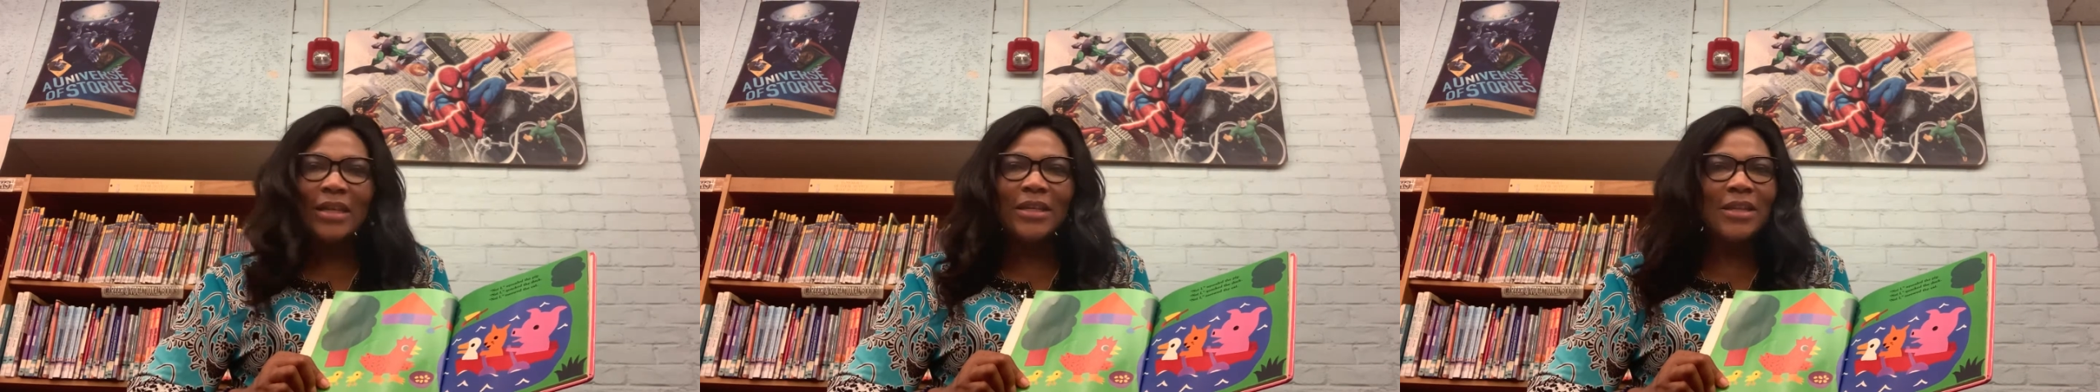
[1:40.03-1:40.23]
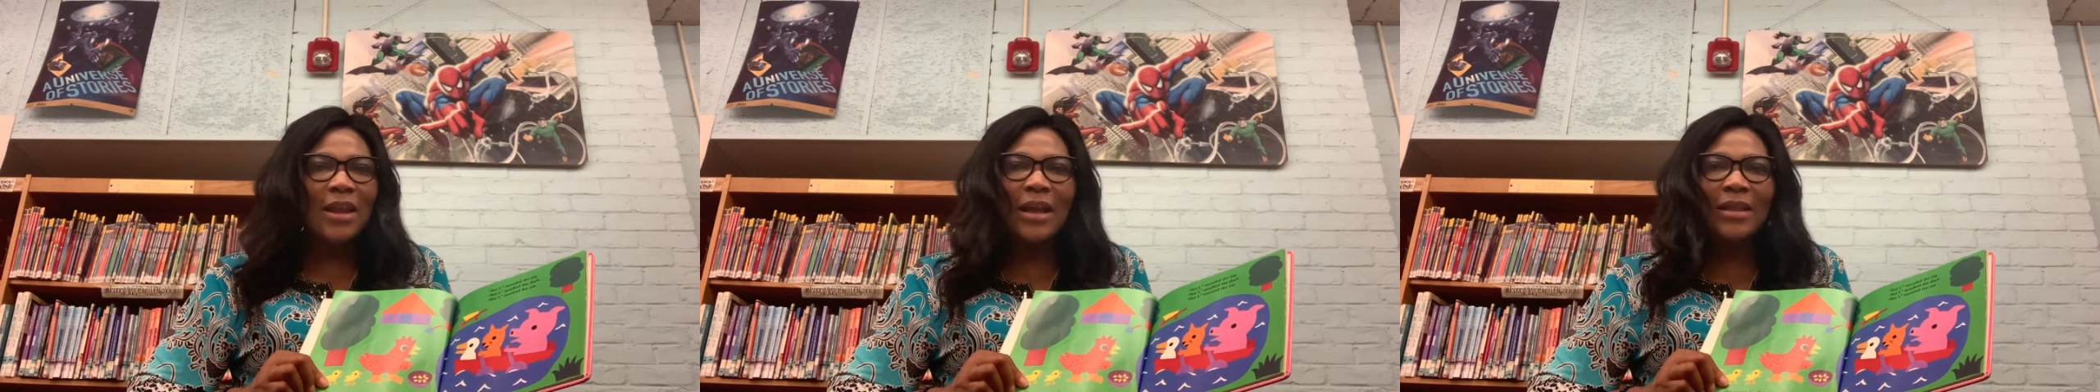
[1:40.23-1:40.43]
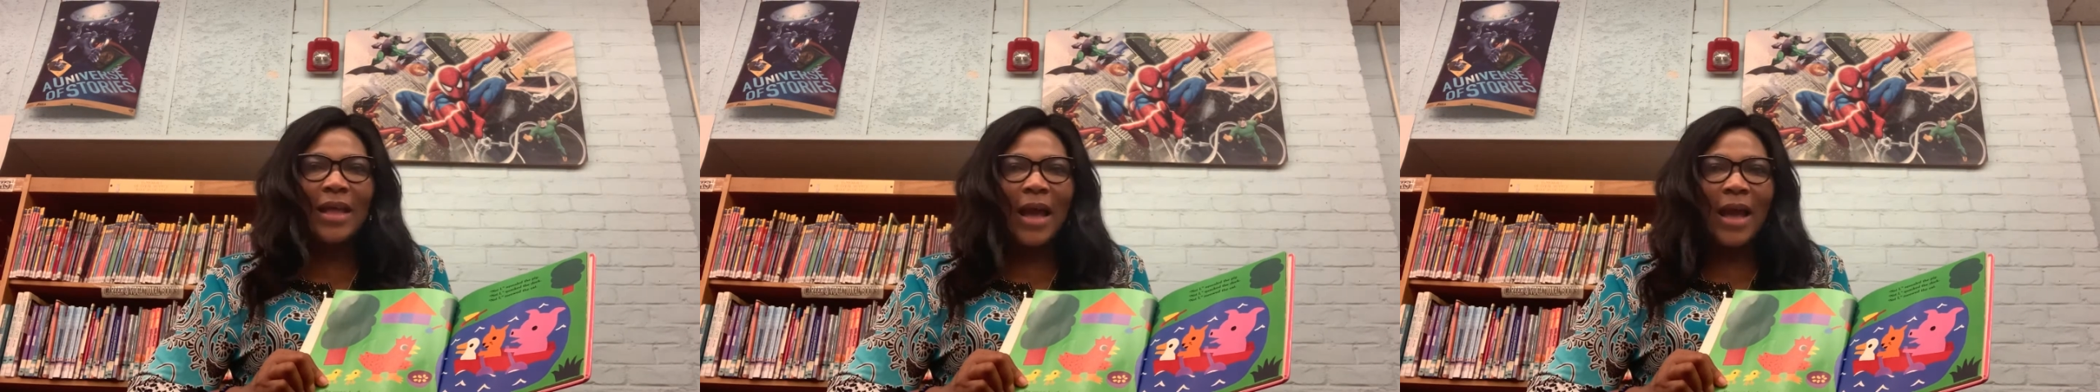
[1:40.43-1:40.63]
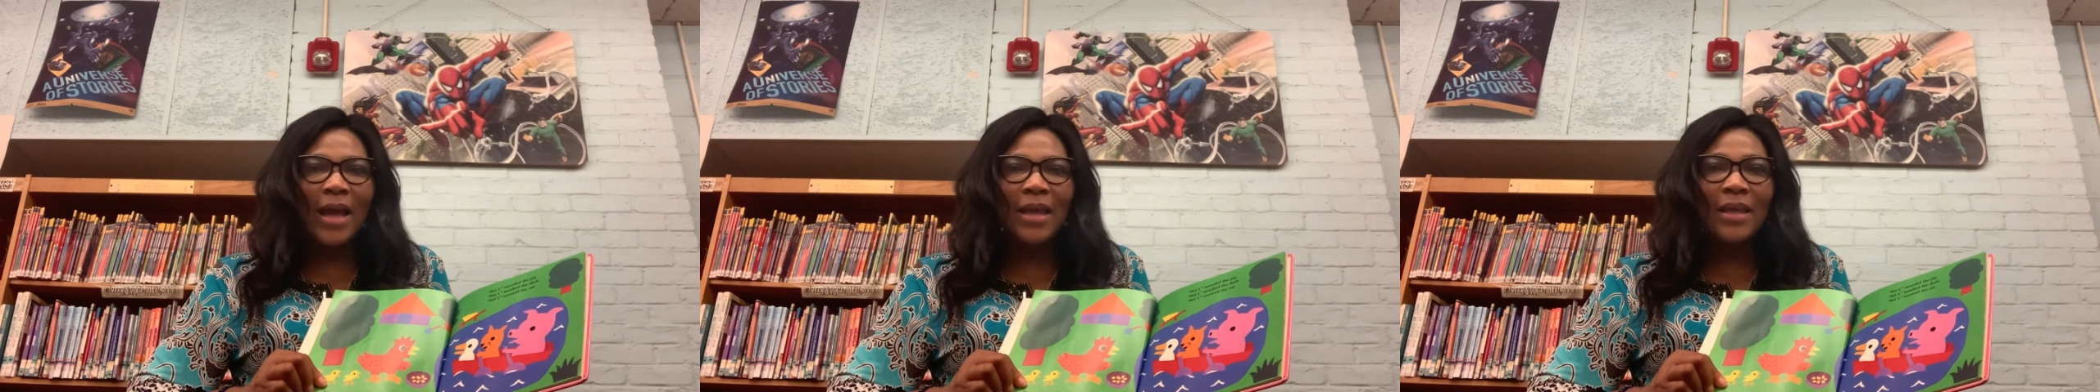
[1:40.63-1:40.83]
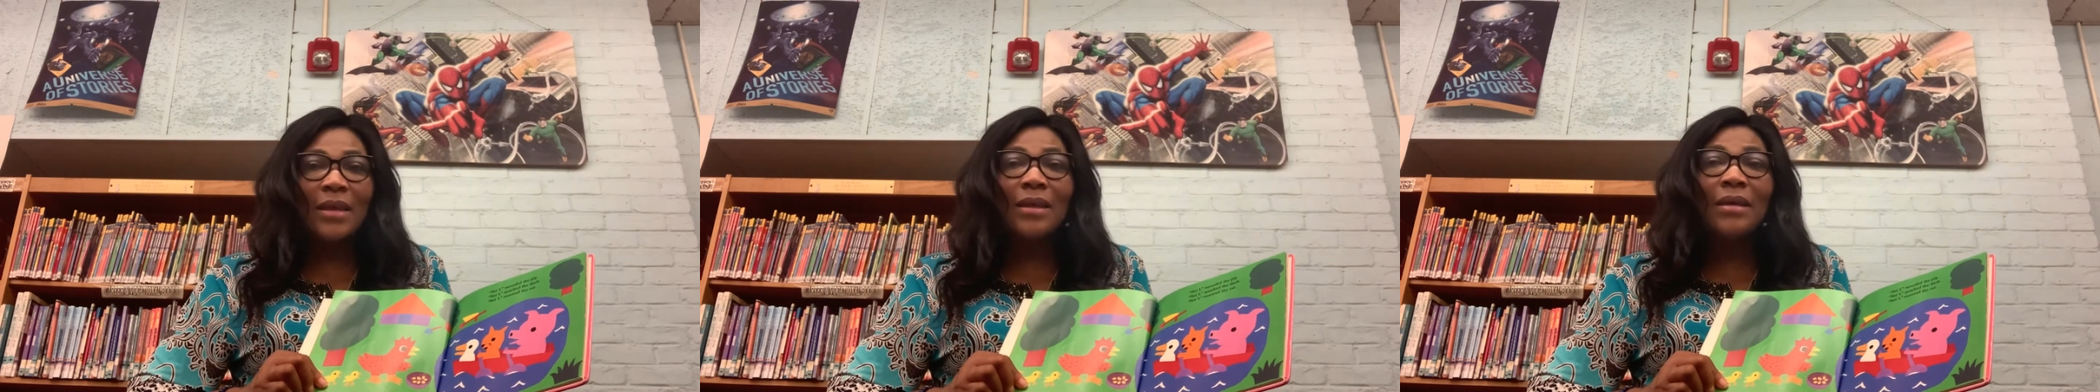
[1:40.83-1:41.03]
"Not
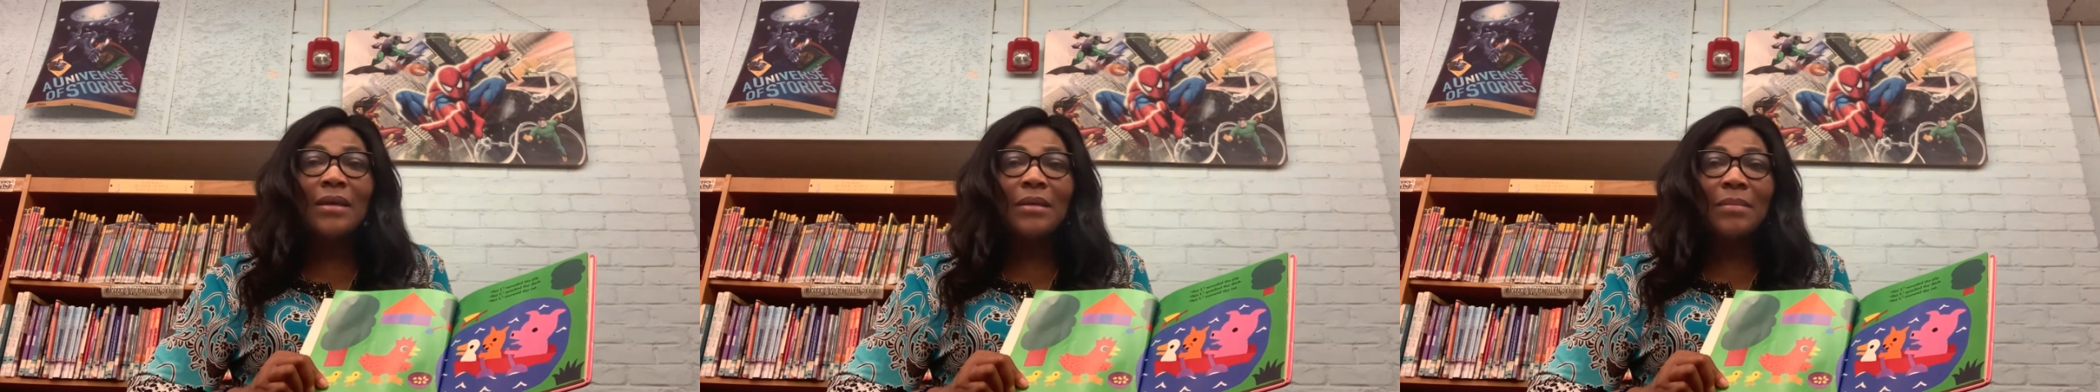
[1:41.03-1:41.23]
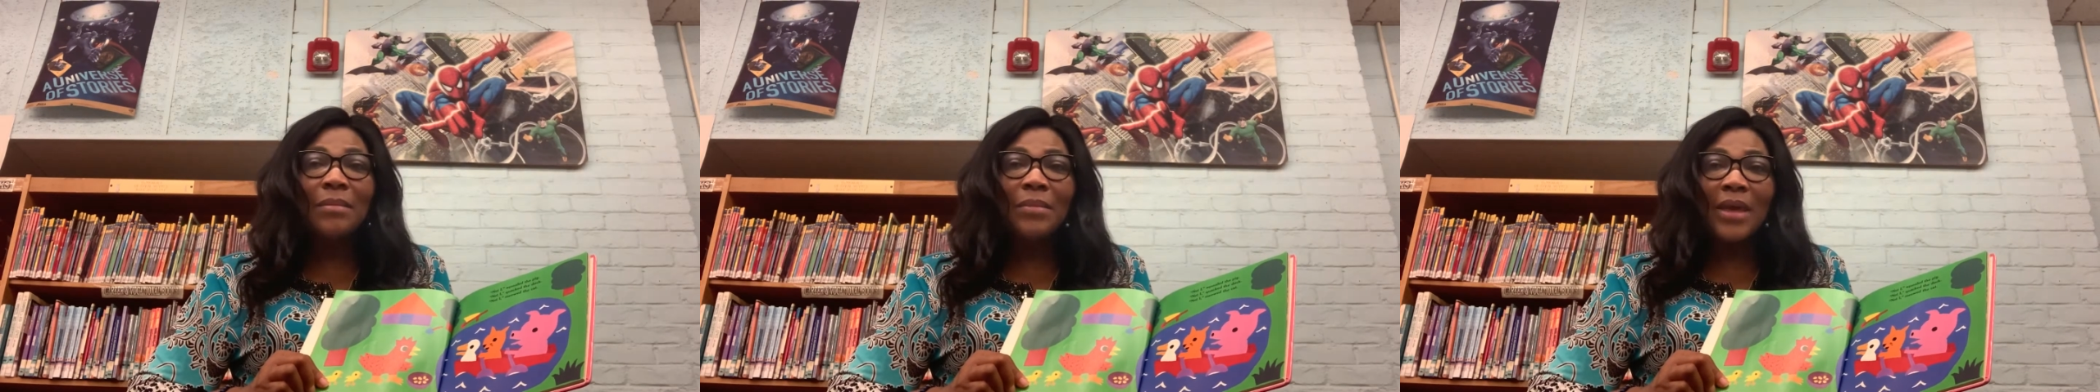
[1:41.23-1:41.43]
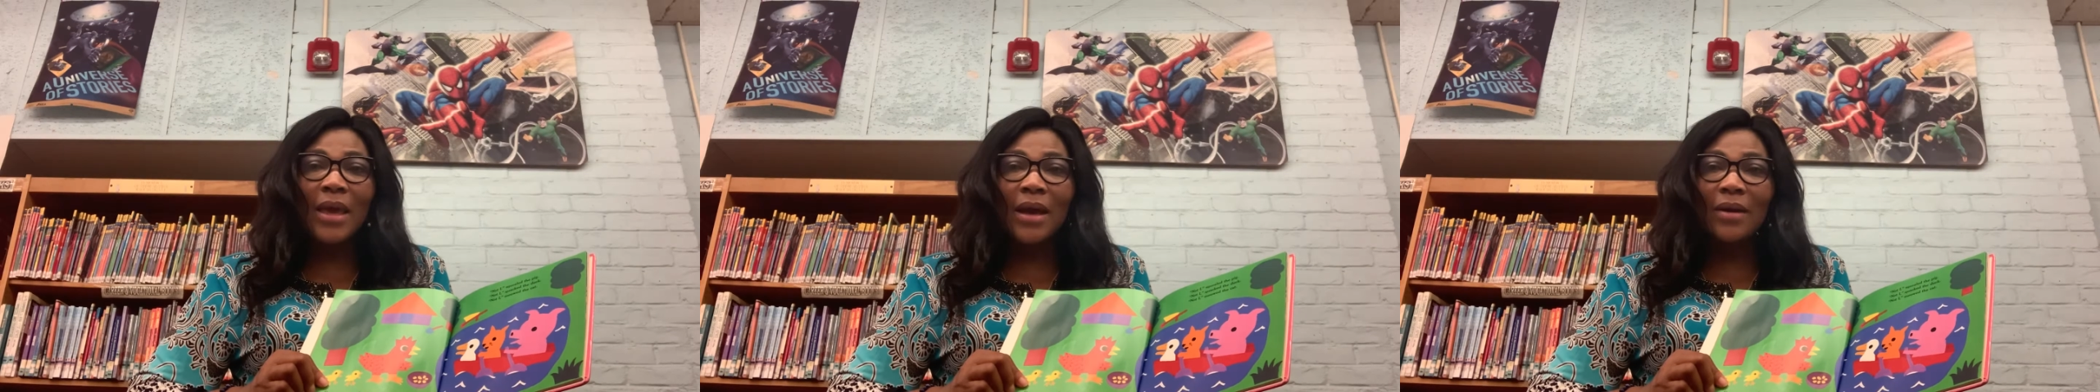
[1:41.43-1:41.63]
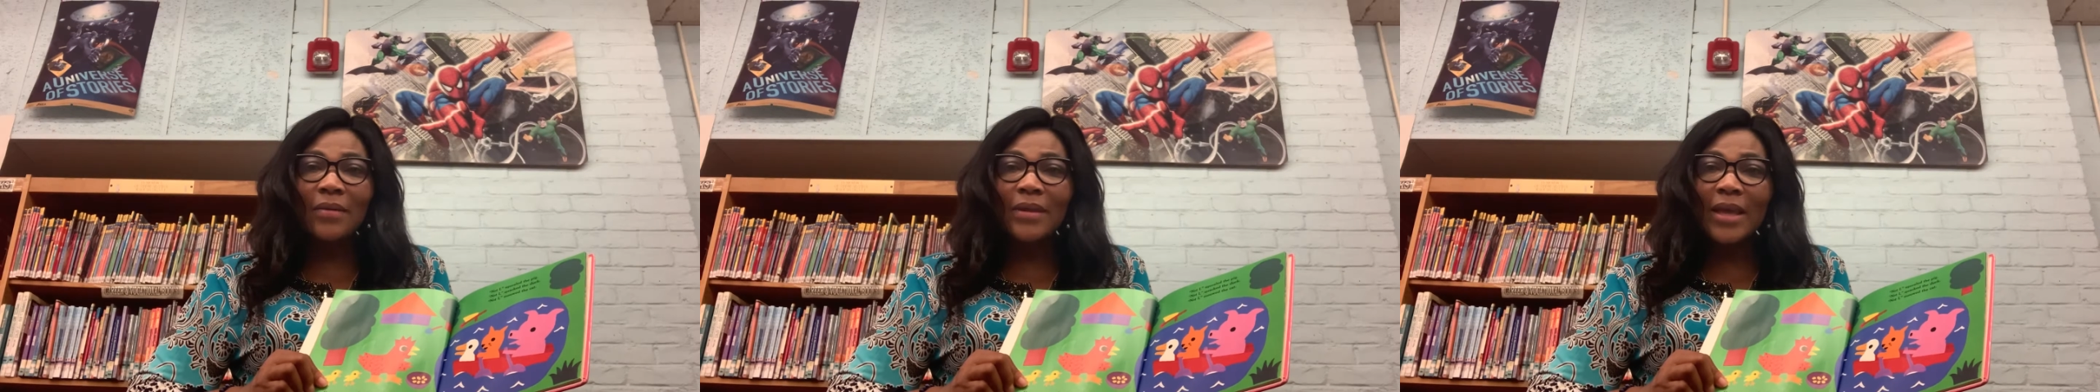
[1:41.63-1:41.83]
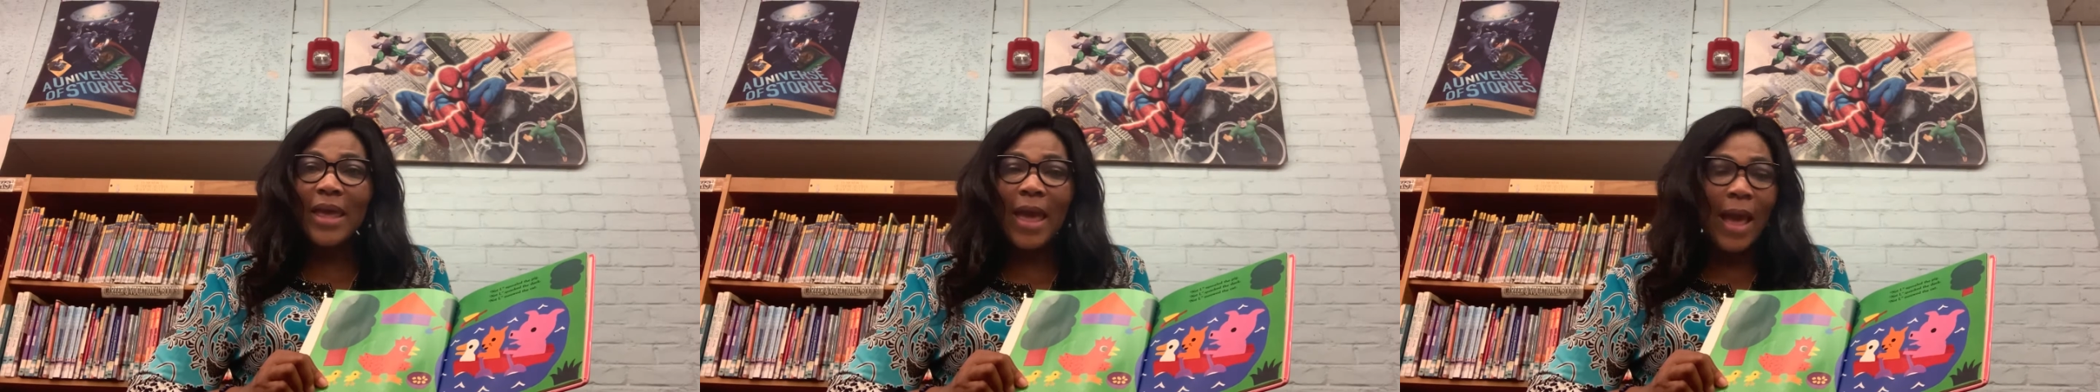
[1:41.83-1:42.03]
I,"
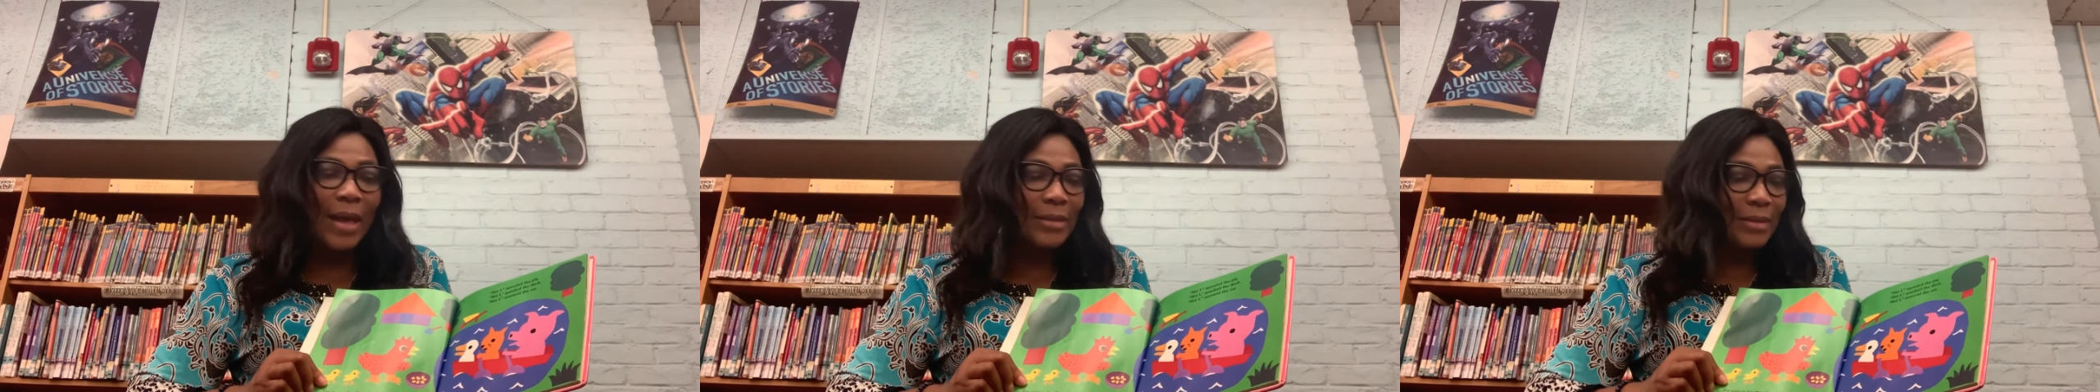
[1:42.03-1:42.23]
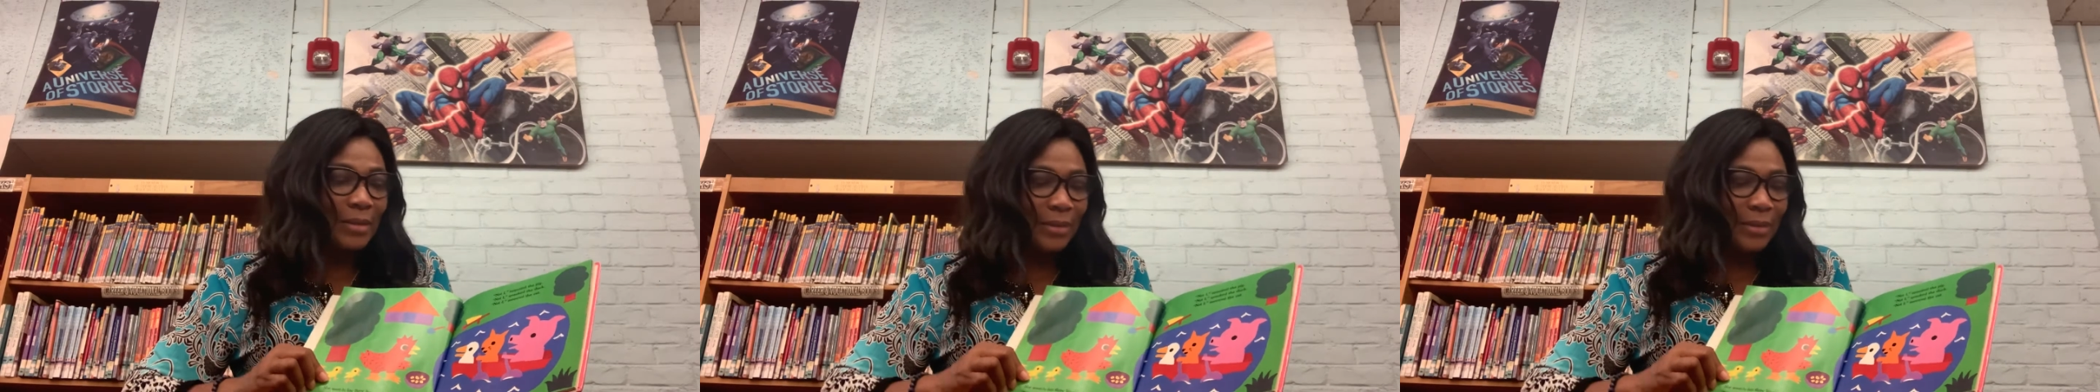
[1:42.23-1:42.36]
meowed the cat.